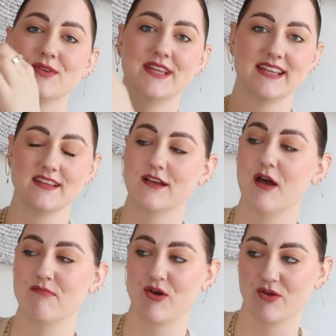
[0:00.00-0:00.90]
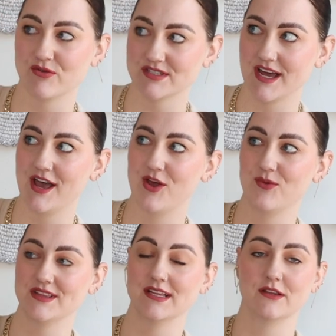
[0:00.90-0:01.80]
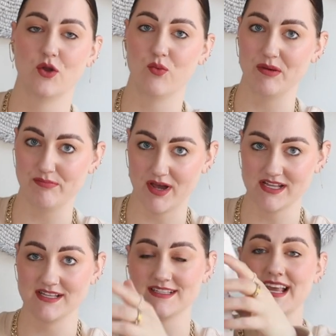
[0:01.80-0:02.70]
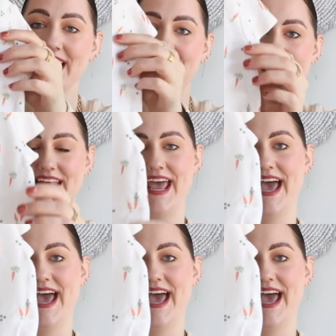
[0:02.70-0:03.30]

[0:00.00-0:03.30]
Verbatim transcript: with like the kimono style with the little wood buttons and it